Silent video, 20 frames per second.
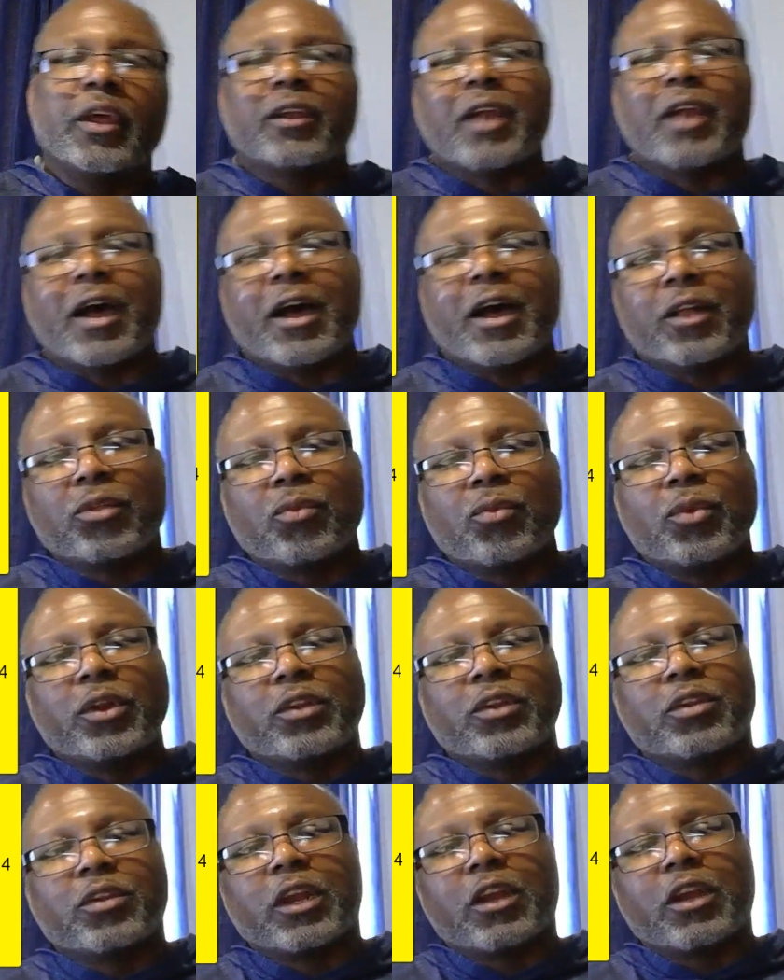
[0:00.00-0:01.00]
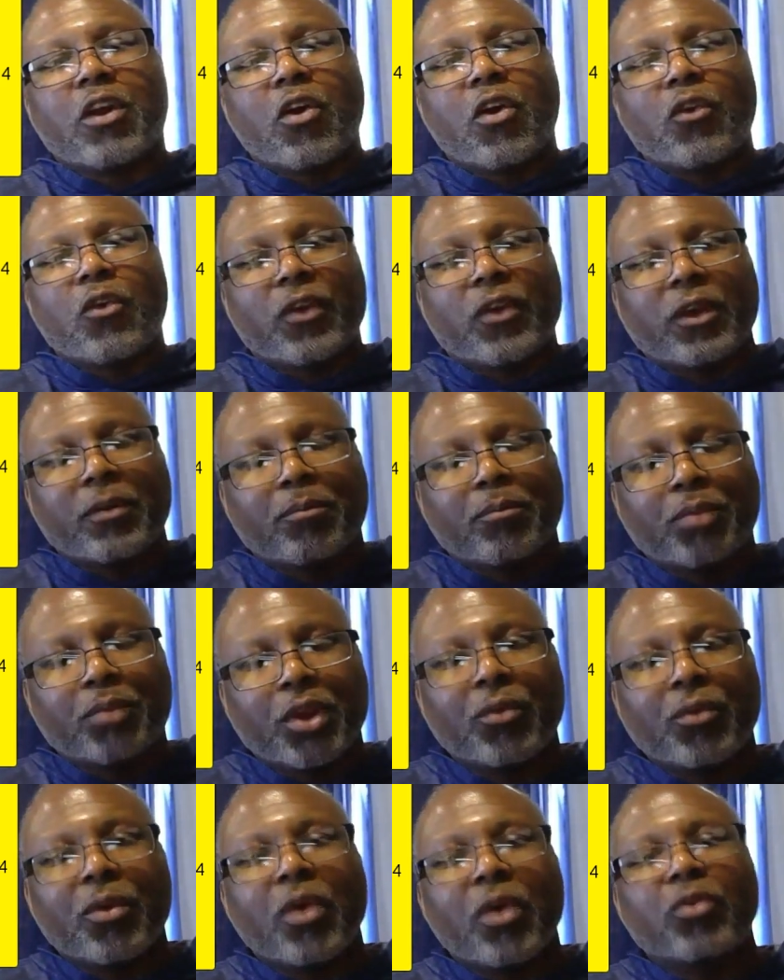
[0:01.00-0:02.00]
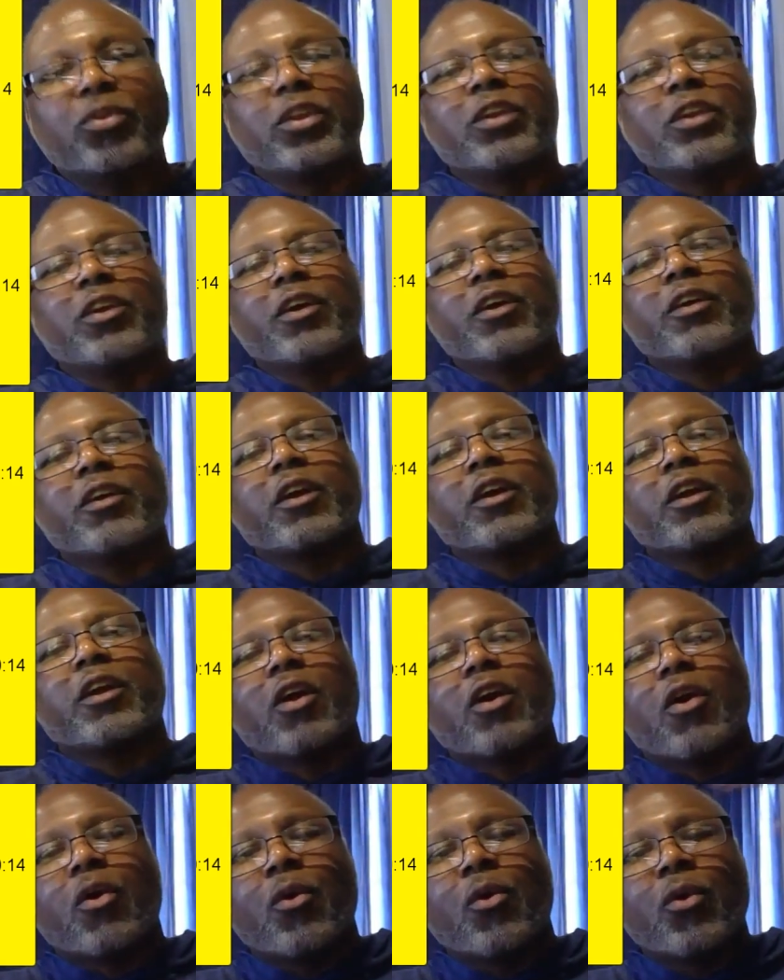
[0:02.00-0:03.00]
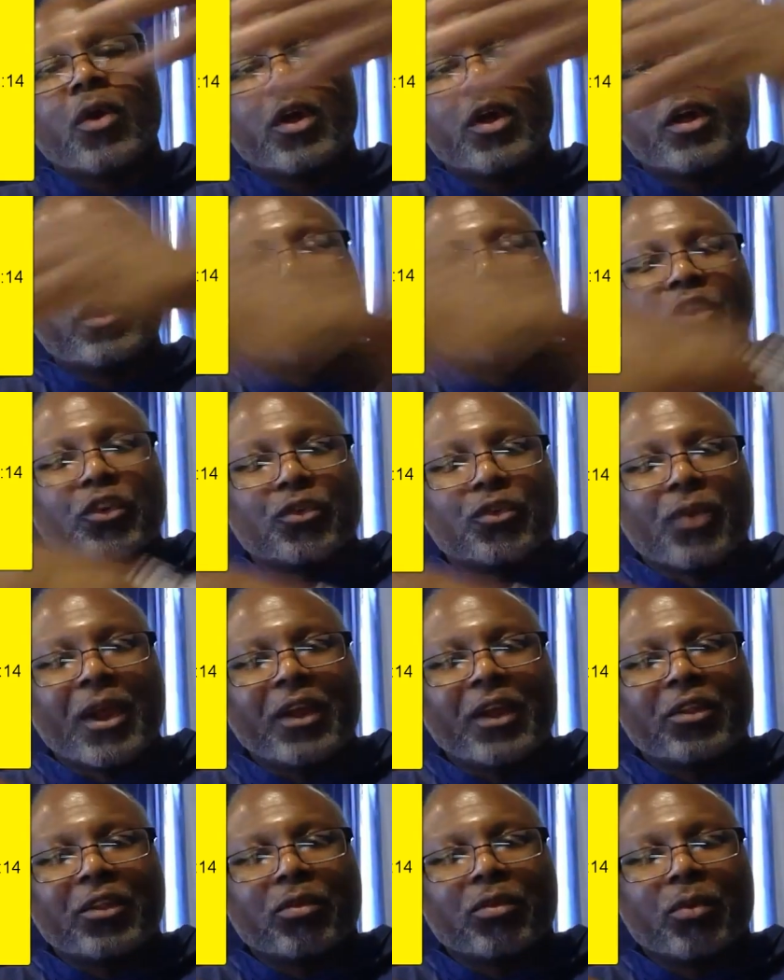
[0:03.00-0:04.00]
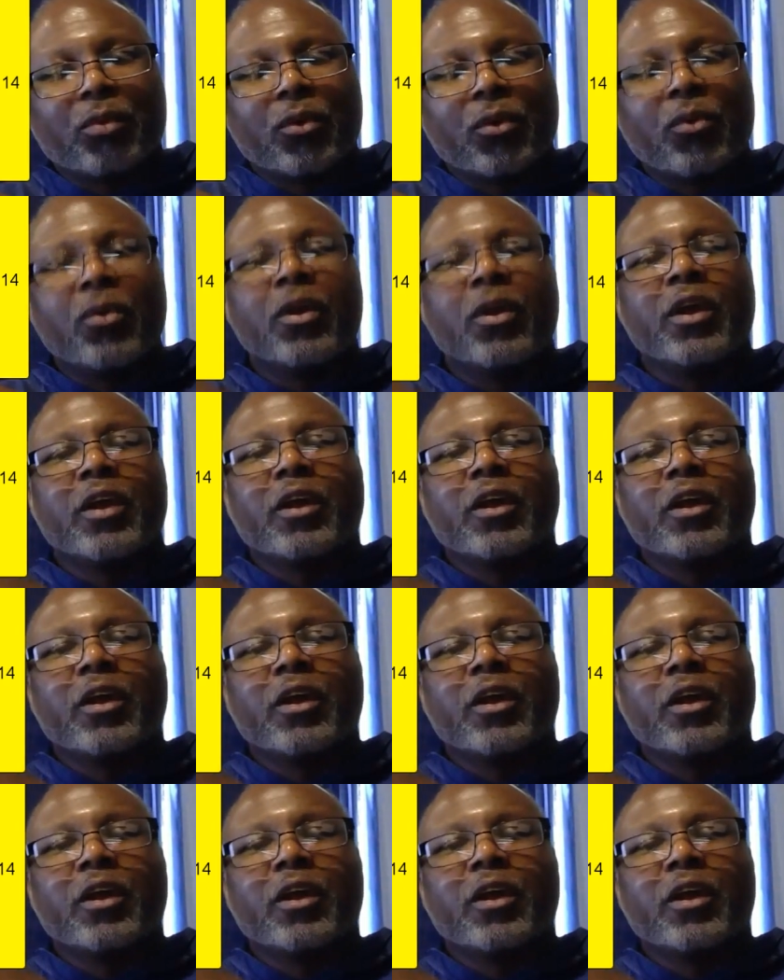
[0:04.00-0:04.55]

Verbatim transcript: The other one is going to go from the bureaus, and they're going to go straight through